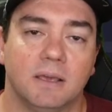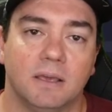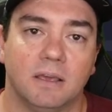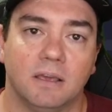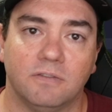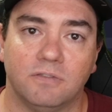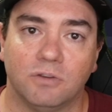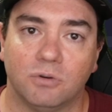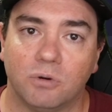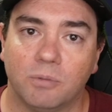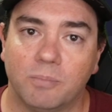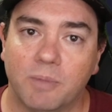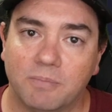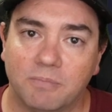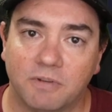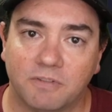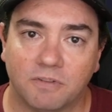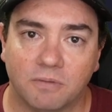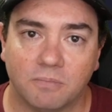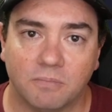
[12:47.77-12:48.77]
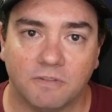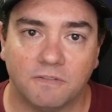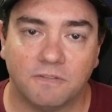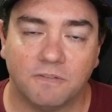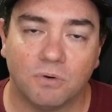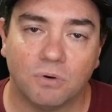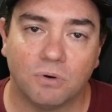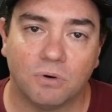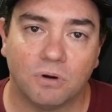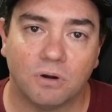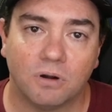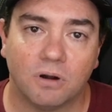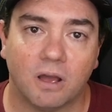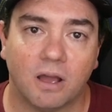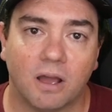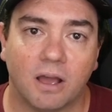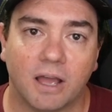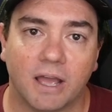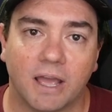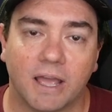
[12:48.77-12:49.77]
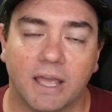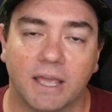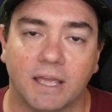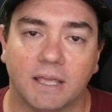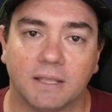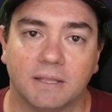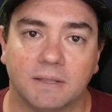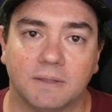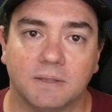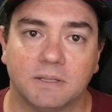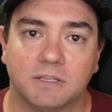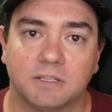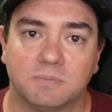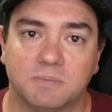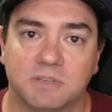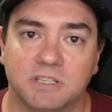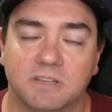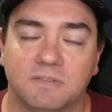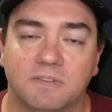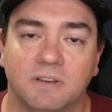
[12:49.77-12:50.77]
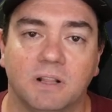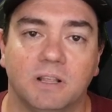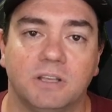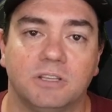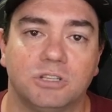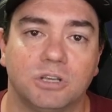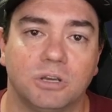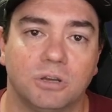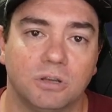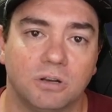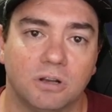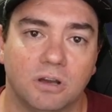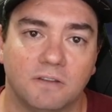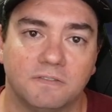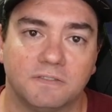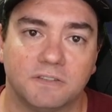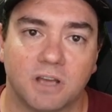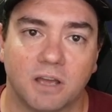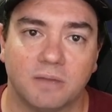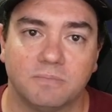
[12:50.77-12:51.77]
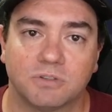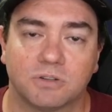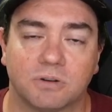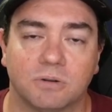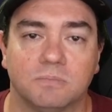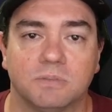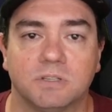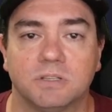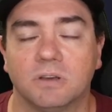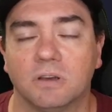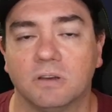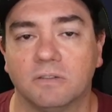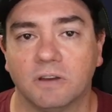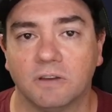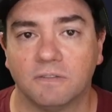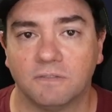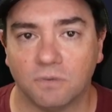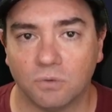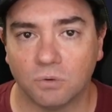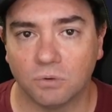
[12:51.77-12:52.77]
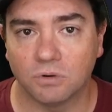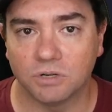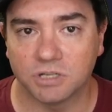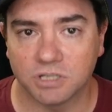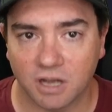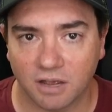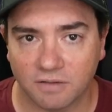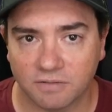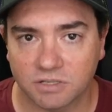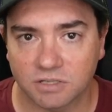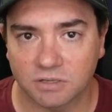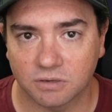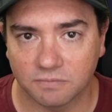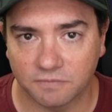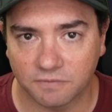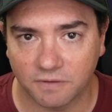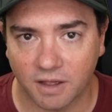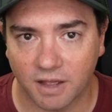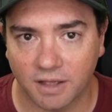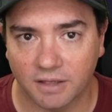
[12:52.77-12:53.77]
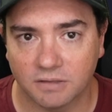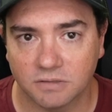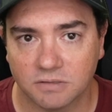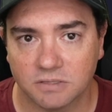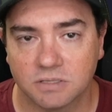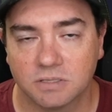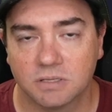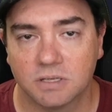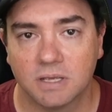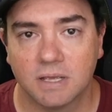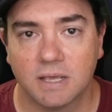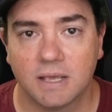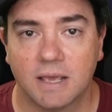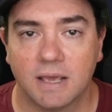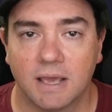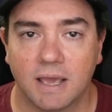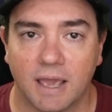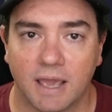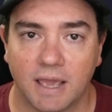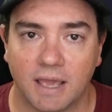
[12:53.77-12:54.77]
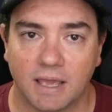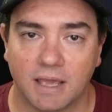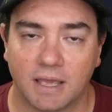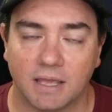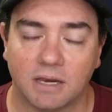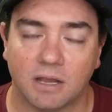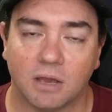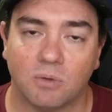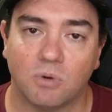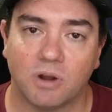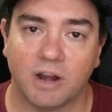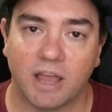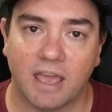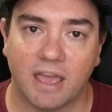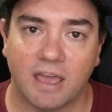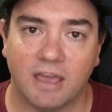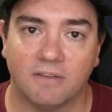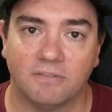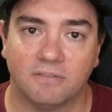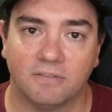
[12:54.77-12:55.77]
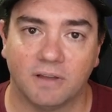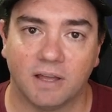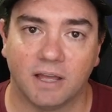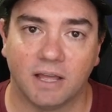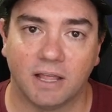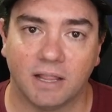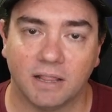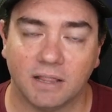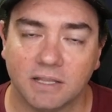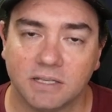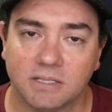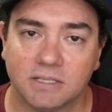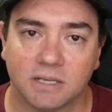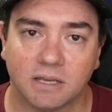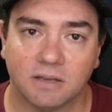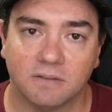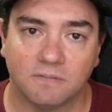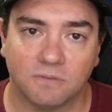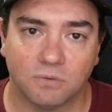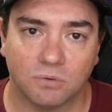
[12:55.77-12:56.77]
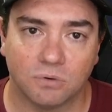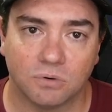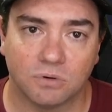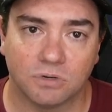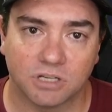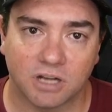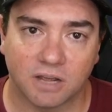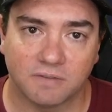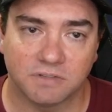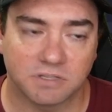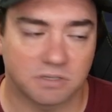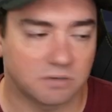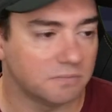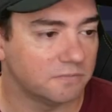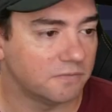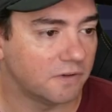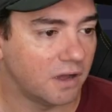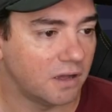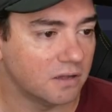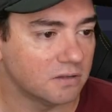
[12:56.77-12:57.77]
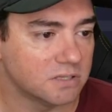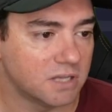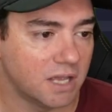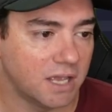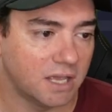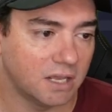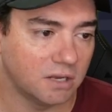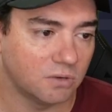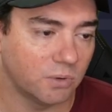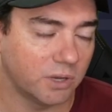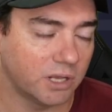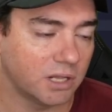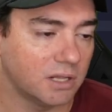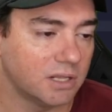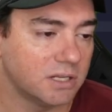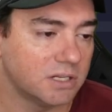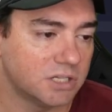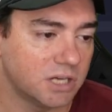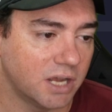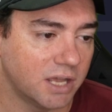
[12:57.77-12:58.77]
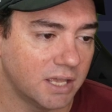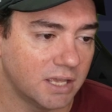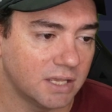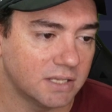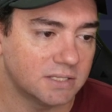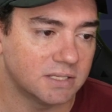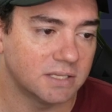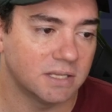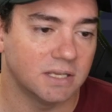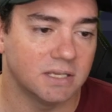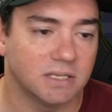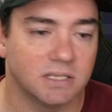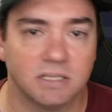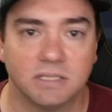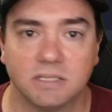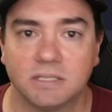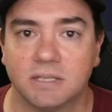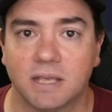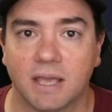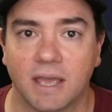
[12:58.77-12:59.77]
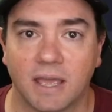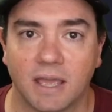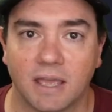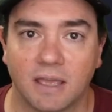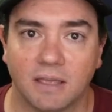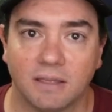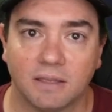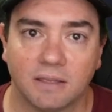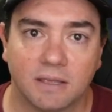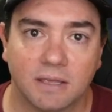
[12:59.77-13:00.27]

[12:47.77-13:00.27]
If you remember from before, I specifically turn off TypeScript server for JavaScript files, and I want to have a linter for JavaScript files, and quick-lint-js is a